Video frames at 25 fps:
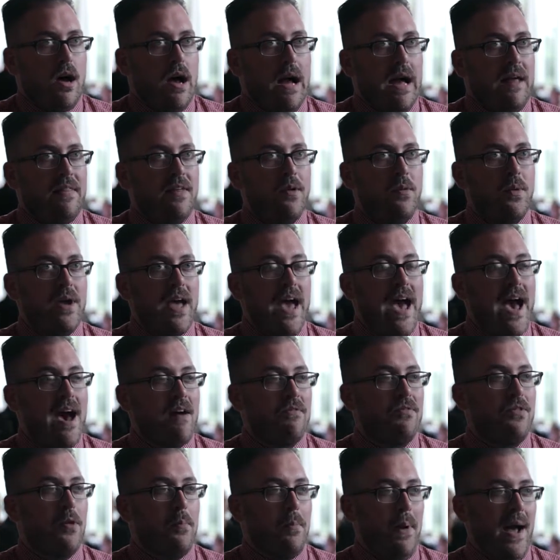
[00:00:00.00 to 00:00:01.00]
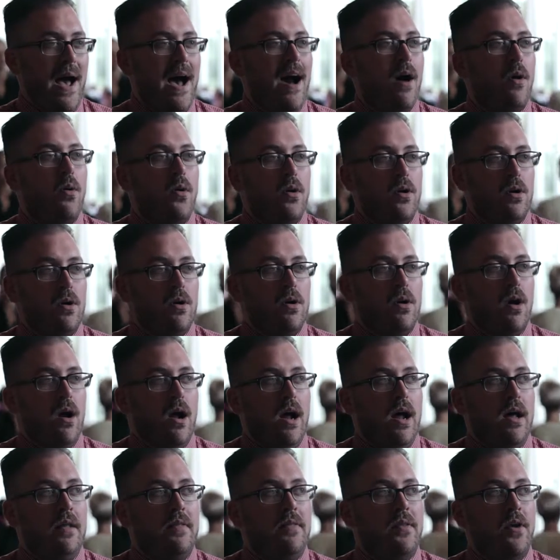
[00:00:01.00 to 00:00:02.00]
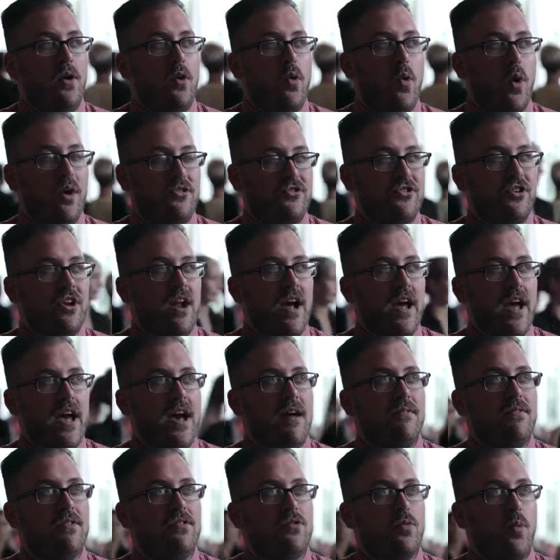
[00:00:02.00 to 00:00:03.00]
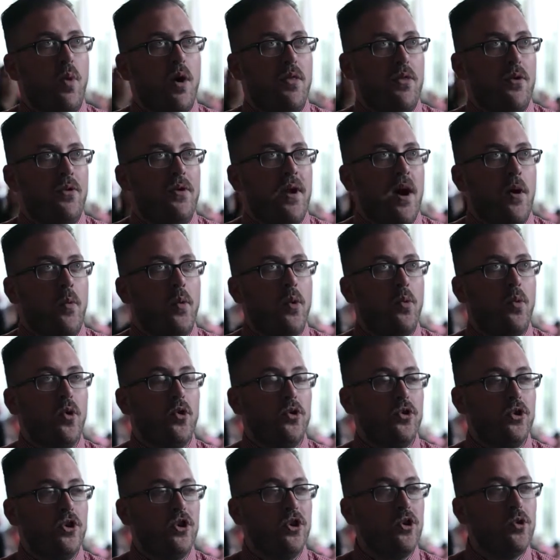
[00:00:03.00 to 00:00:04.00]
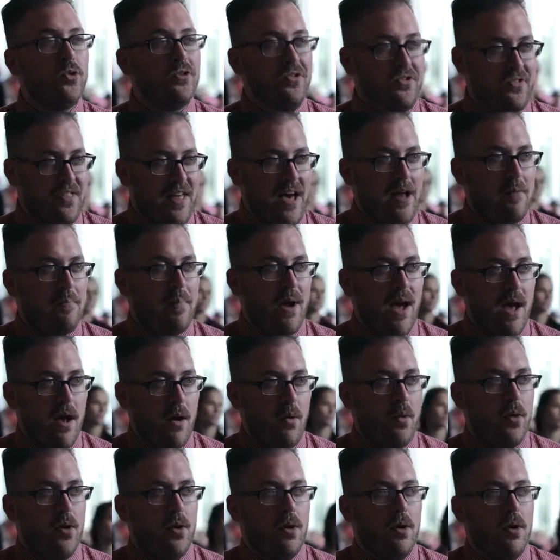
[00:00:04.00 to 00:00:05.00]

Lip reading: I think we have the power, and the question I have is whether or not we will use that power.